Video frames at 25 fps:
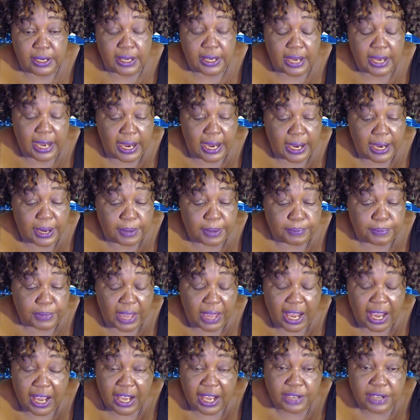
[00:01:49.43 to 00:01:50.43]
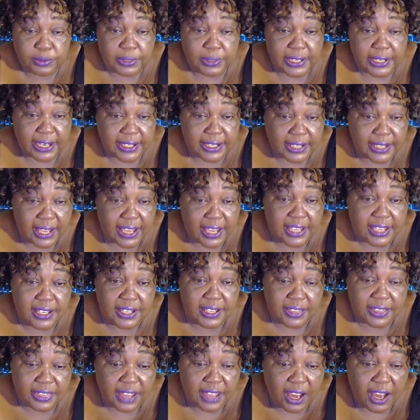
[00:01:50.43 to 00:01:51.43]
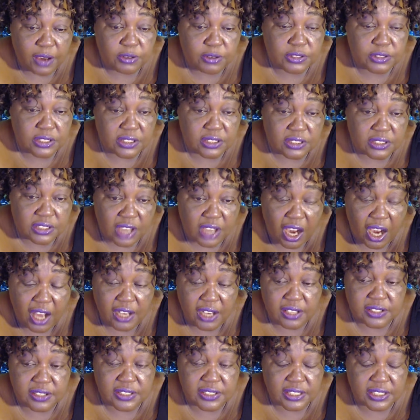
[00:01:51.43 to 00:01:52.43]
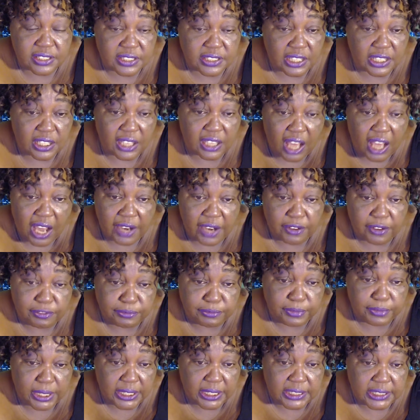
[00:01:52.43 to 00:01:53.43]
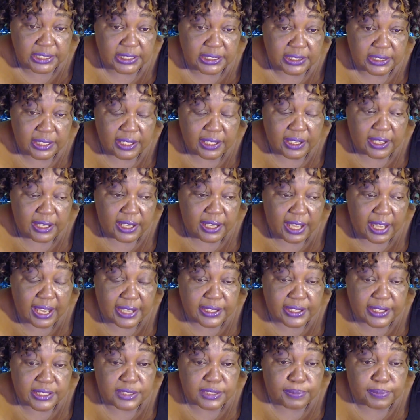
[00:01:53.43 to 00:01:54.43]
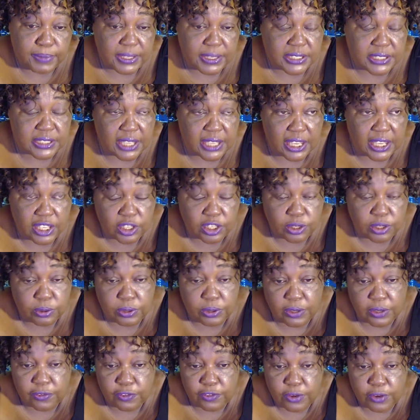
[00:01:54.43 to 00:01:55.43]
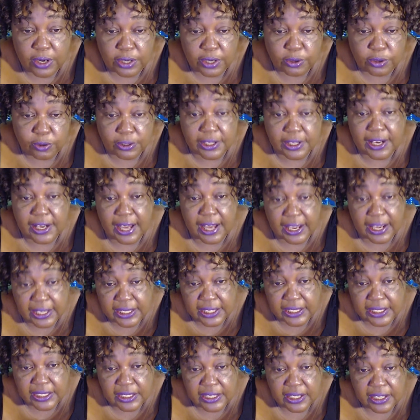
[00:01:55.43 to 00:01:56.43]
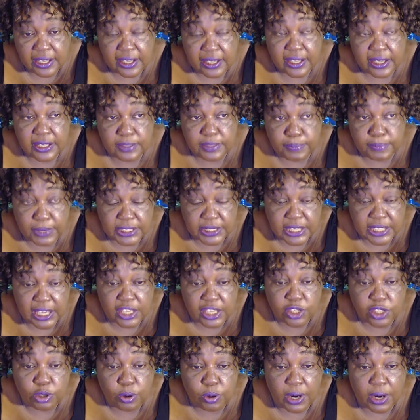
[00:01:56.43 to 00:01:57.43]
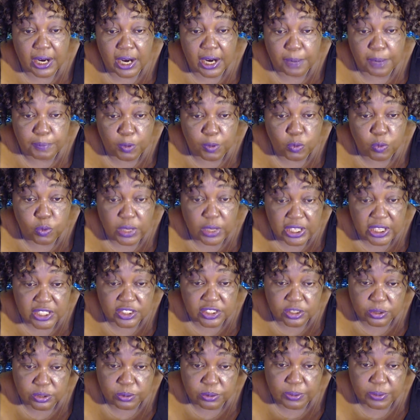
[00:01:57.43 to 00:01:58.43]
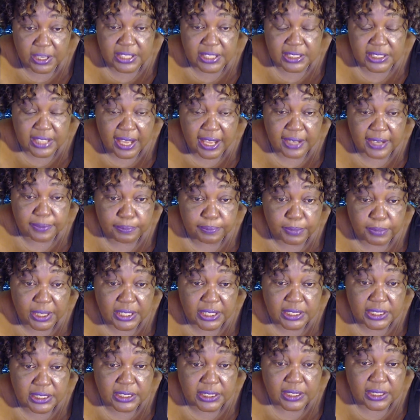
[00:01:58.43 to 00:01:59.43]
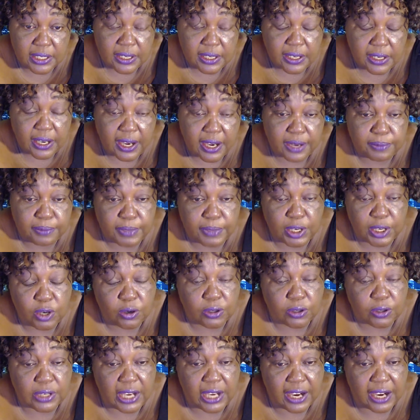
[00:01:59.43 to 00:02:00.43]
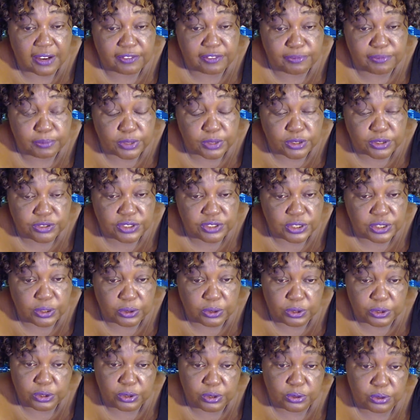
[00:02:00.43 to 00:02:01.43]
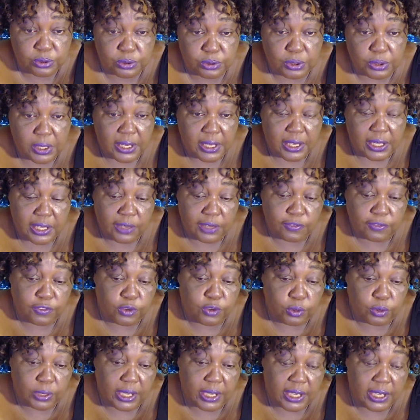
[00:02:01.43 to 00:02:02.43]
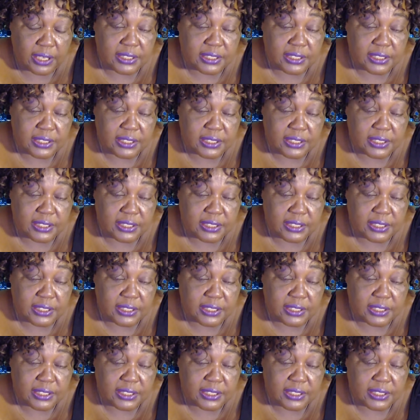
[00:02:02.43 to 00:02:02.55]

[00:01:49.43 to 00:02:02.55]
Um, $180,000 is a lot of money, and it may take you, if you are not lucky, it may take you a couple weeks to raise that money and may God have mercy on you if you can